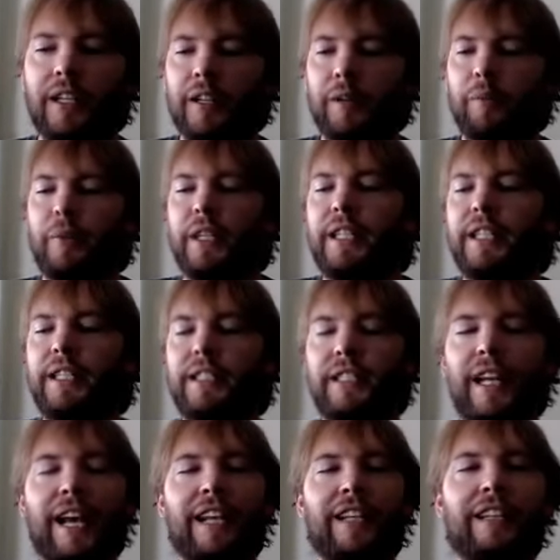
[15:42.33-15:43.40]
but this
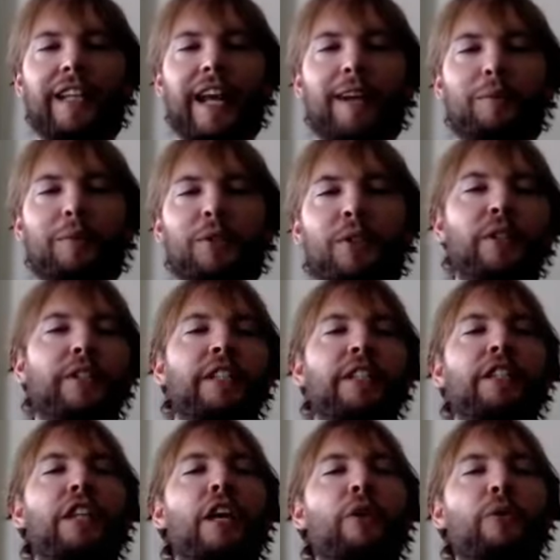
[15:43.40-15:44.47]
had absolutely
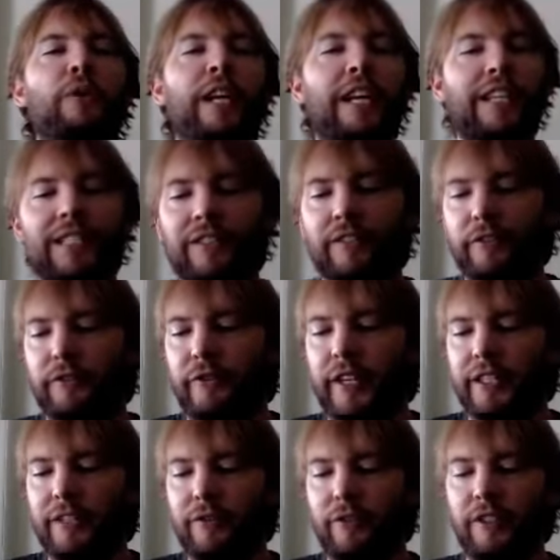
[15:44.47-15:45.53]
no negative
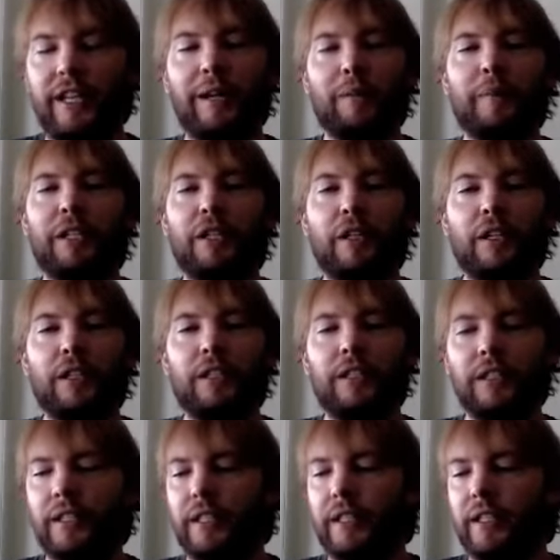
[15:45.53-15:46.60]
effect for them at all,
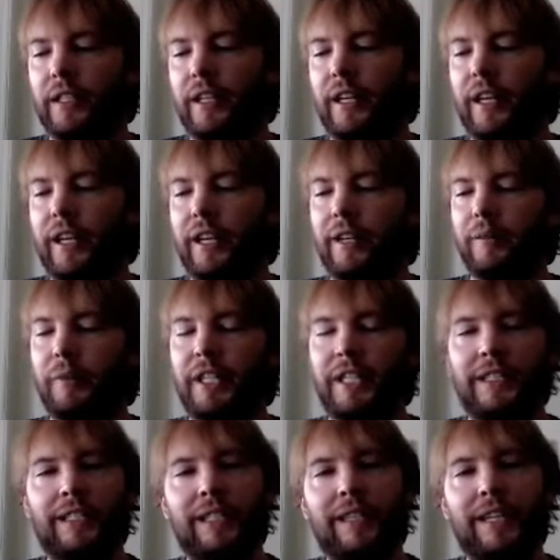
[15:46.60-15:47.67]

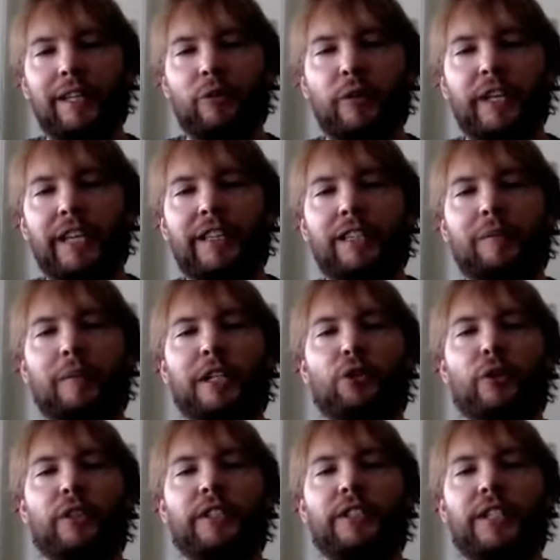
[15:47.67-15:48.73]
because they liquidate their
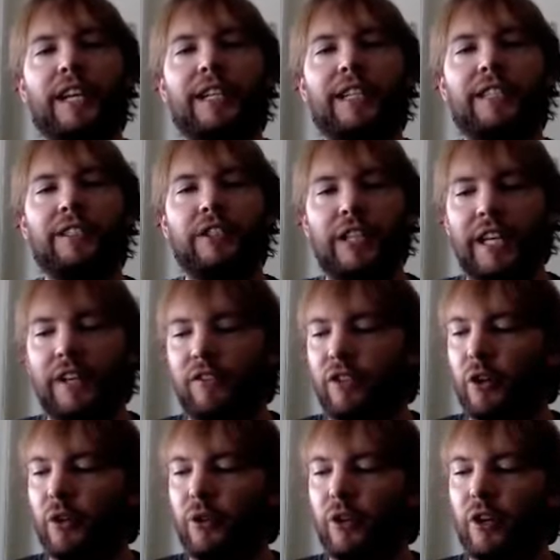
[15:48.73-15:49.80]
Bitcoins daily, so they have
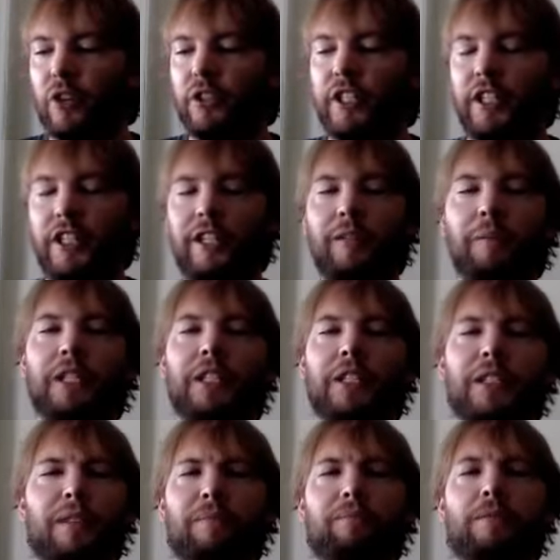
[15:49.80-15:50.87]
no long-term,
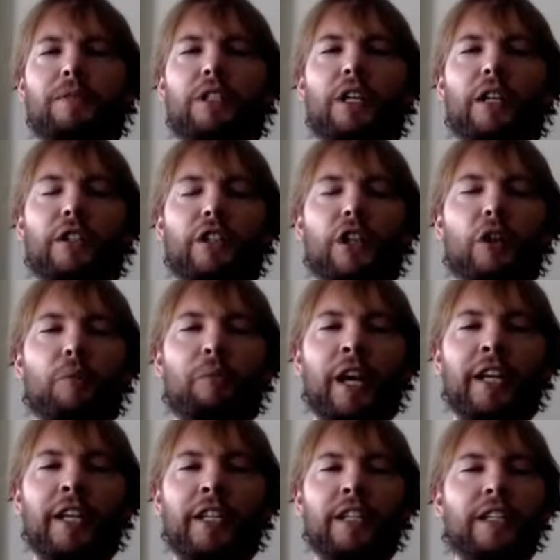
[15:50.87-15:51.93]
no
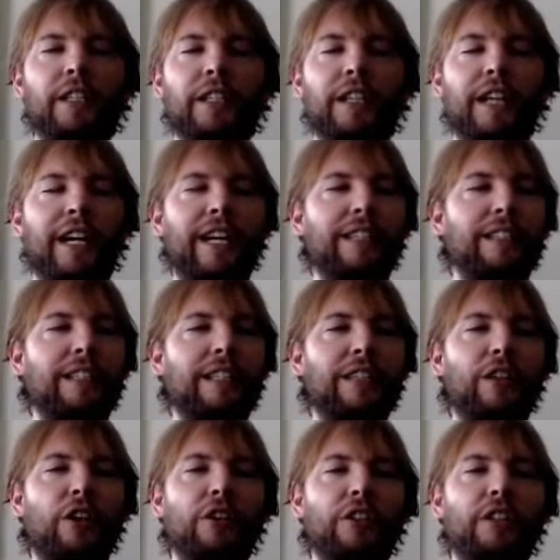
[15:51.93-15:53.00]
miner has any
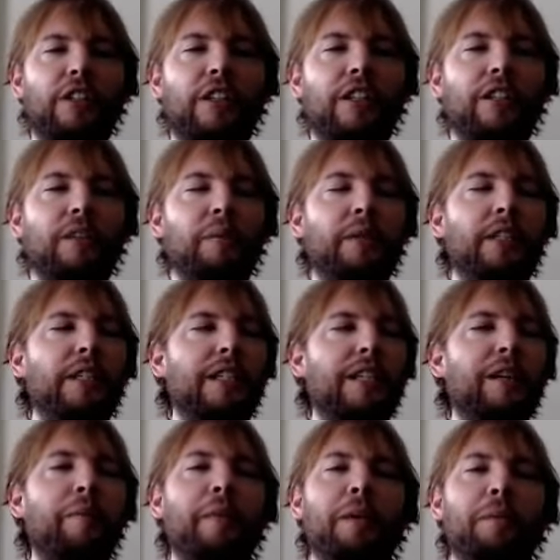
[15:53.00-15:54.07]
long-term
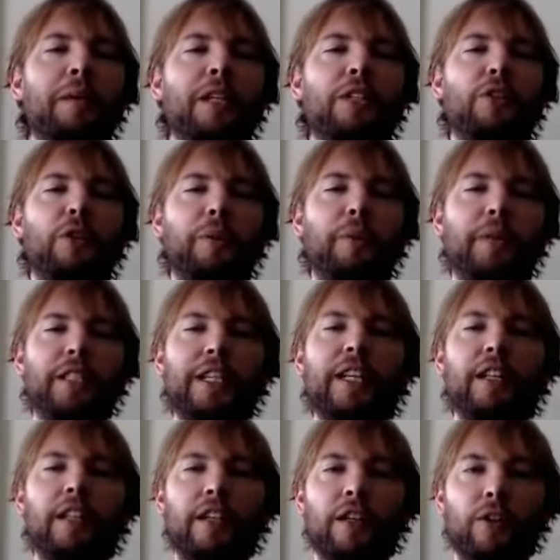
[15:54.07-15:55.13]
commitment to a
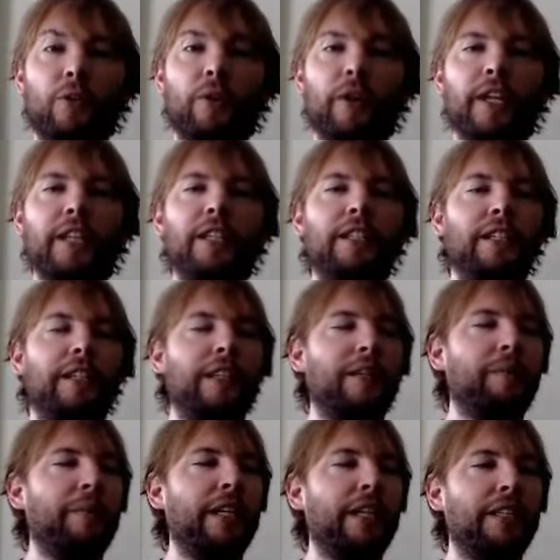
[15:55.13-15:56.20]
particular coin,
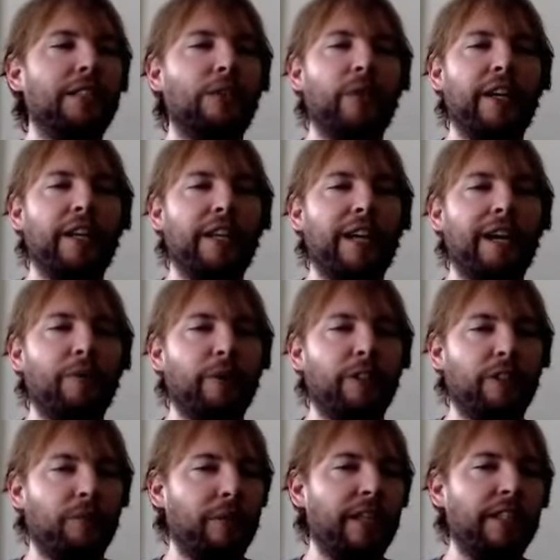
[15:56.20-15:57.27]
because the rate at
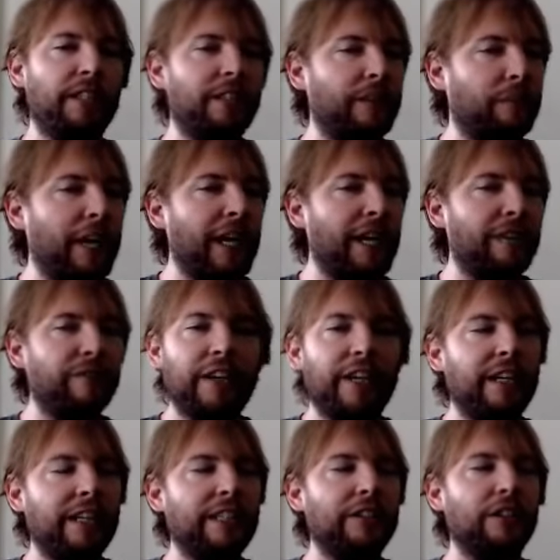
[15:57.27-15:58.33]
which miners are paid
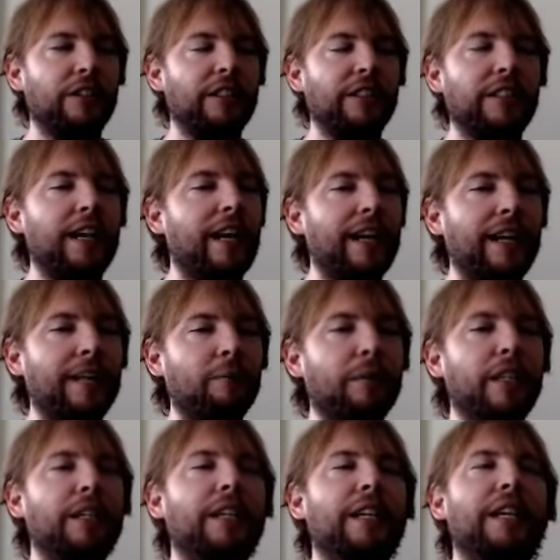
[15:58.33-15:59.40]
varies all the time,
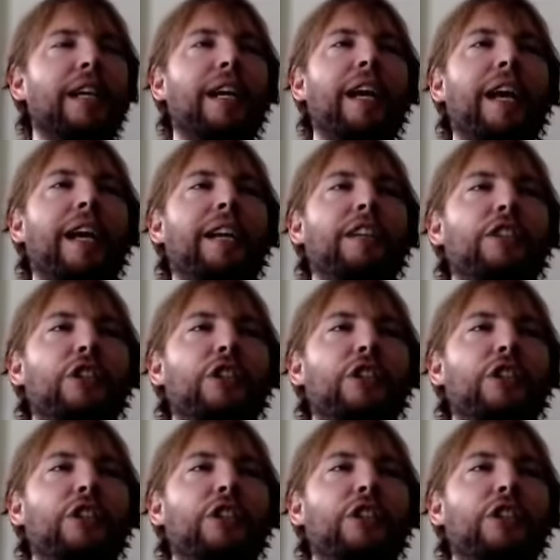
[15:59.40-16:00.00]
and